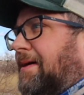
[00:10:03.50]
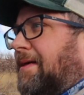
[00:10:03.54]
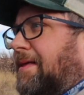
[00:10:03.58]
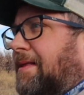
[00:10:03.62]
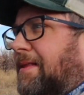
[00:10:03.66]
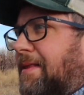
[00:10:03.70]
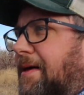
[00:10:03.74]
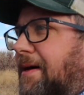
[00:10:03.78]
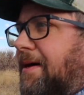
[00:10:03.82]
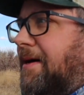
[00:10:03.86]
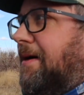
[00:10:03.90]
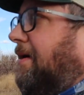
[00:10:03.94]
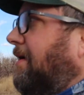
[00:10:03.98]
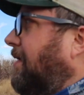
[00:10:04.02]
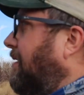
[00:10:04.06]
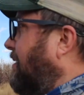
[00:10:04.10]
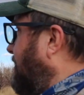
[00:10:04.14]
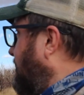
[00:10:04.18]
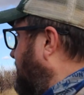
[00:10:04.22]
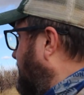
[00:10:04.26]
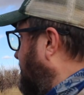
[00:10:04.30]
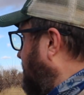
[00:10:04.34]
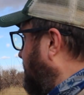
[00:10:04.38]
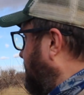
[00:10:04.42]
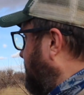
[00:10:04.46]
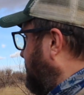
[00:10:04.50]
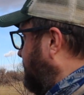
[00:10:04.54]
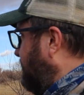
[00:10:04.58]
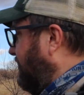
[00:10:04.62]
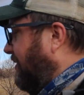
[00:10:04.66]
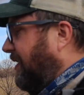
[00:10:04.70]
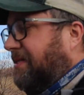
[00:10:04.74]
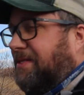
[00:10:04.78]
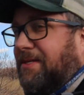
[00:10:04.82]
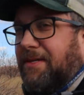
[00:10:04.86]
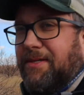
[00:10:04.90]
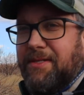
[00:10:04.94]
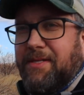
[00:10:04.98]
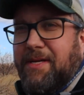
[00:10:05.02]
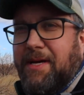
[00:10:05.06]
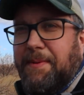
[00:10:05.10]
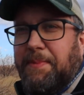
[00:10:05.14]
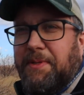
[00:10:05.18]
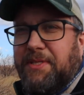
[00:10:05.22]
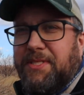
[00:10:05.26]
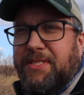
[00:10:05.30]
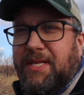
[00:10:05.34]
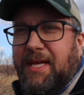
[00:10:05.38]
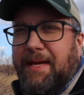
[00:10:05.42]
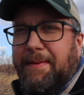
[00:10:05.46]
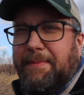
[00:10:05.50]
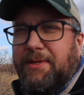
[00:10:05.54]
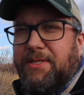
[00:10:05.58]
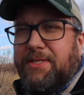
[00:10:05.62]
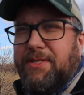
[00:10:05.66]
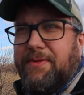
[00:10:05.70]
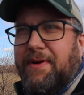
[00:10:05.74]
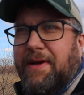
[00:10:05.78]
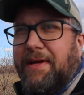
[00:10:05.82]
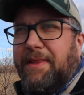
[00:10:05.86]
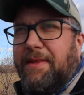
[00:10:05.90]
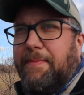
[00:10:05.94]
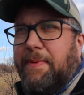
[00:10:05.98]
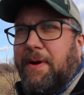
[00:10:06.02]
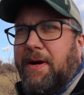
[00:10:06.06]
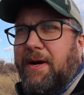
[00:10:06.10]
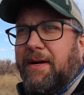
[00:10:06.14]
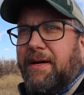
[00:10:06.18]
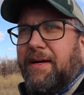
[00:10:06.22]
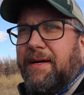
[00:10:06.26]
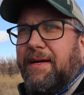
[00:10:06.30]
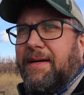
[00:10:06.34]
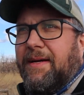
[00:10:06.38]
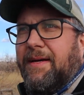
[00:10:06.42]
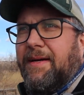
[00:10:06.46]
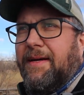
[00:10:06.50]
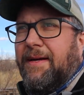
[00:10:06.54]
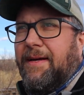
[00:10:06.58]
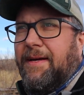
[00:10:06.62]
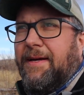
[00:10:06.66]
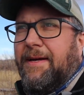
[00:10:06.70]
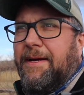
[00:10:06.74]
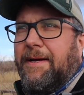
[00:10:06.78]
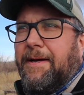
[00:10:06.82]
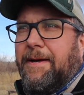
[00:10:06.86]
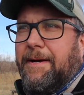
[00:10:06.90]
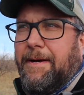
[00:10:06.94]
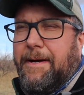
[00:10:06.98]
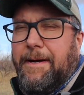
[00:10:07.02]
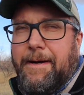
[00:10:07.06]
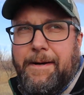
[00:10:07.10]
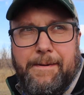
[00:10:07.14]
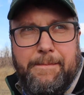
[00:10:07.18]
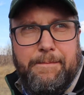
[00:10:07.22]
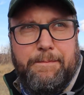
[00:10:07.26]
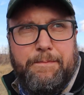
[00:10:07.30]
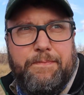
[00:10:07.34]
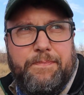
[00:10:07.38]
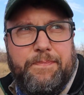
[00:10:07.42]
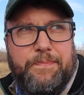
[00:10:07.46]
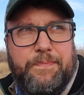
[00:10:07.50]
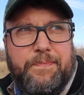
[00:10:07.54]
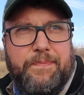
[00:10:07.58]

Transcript: the horse rides. There's a couple of stables around the park, and